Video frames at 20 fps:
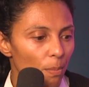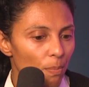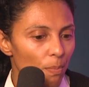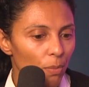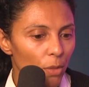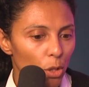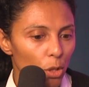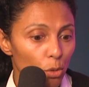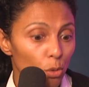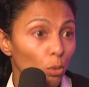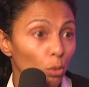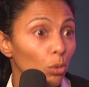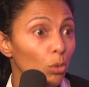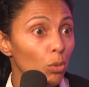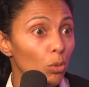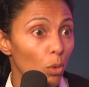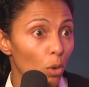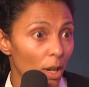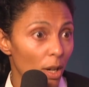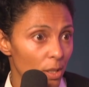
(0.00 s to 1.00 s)
you don't
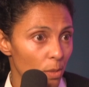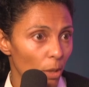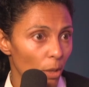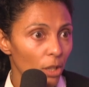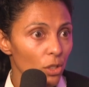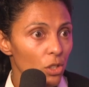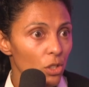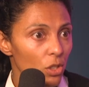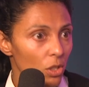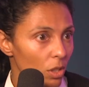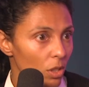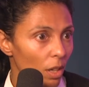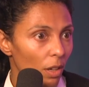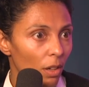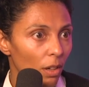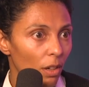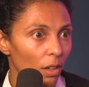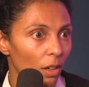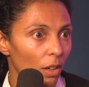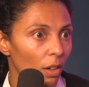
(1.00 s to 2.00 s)
grow as much
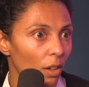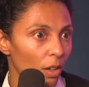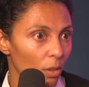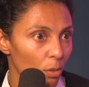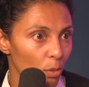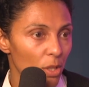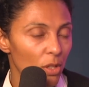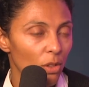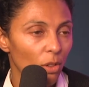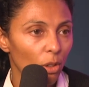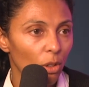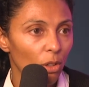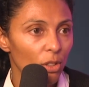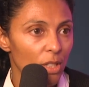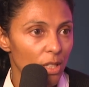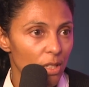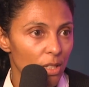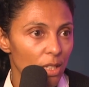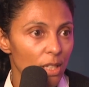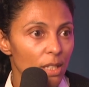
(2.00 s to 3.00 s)
with Earler
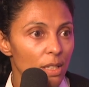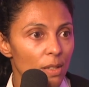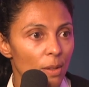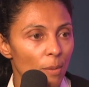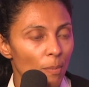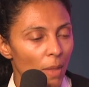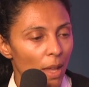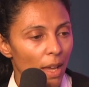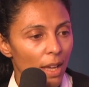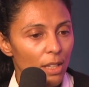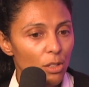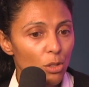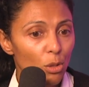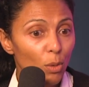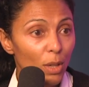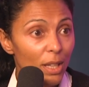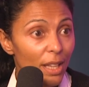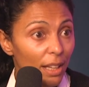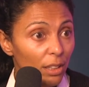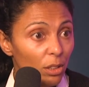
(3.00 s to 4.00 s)
disease. And so
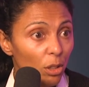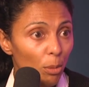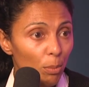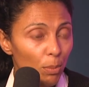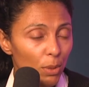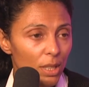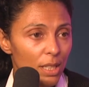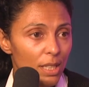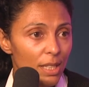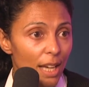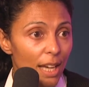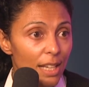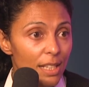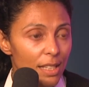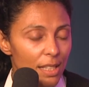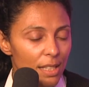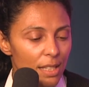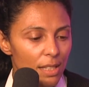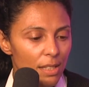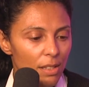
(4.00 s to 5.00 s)
what that company does
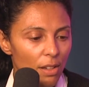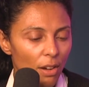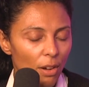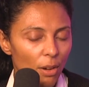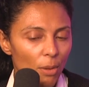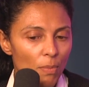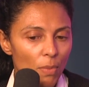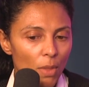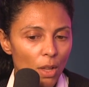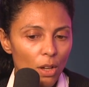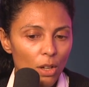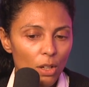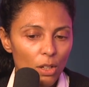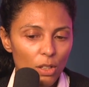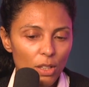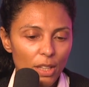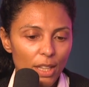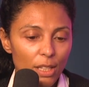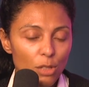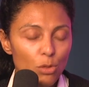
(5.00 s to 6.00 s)
is
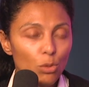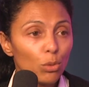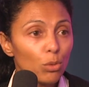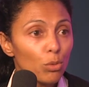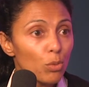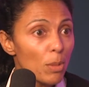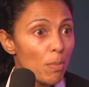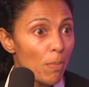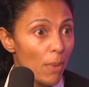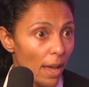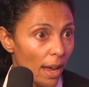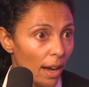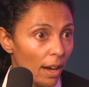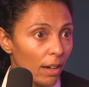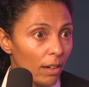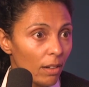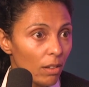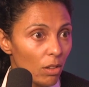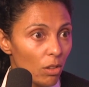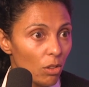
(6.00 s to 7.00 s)
they don't
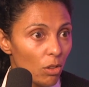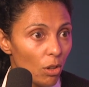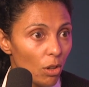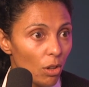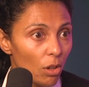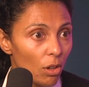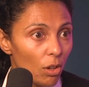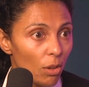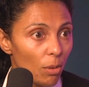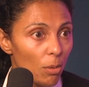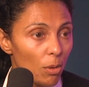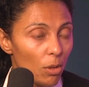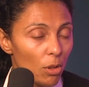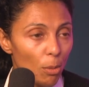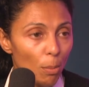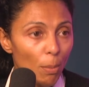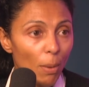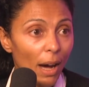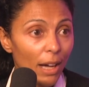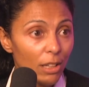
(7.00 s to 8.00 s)
repair
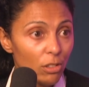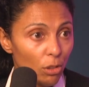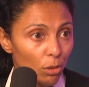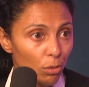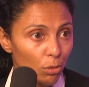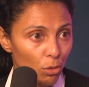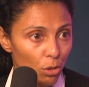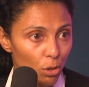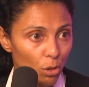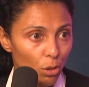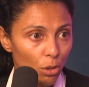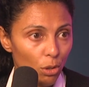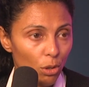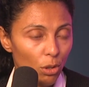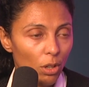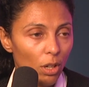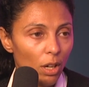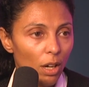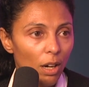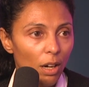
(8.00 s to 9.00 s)
the part of
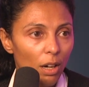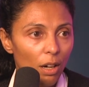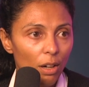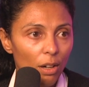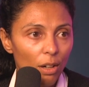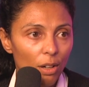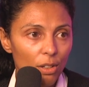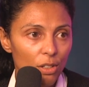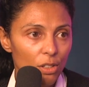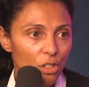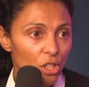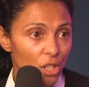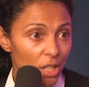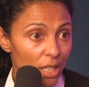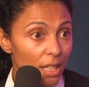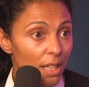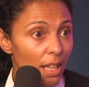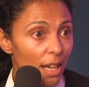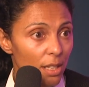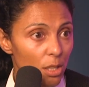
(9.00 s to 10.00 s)
your
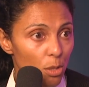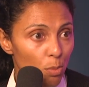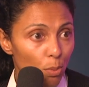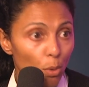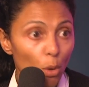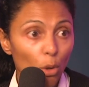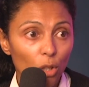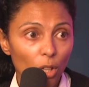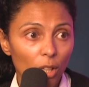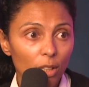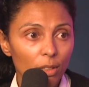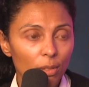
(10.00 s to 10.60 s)
gene that's broken,